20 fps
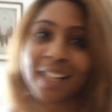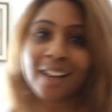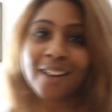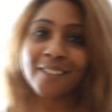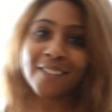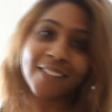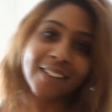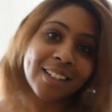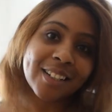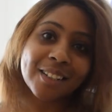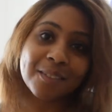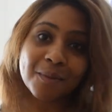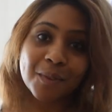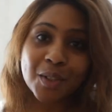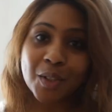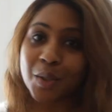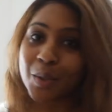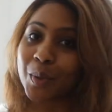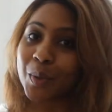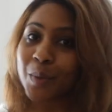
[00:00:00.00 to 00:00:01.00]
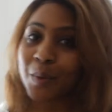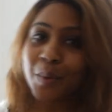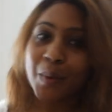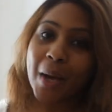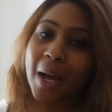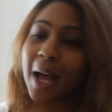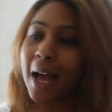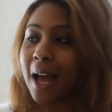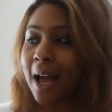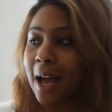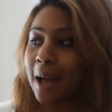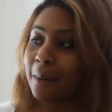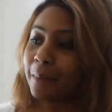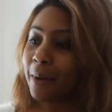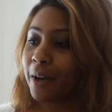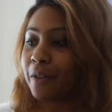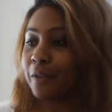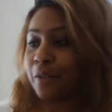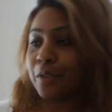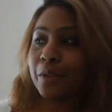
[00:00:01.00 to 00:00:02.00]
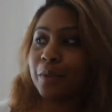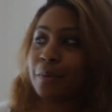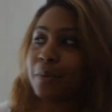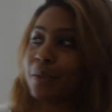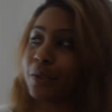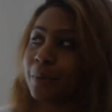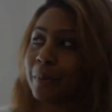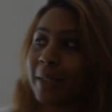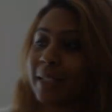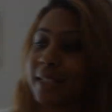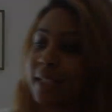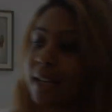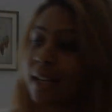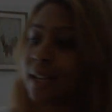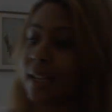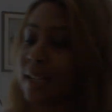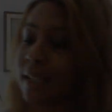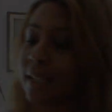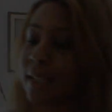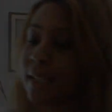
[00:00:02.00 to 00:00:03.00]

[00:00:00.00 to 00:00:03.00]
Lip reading: welcome to my room, to my day.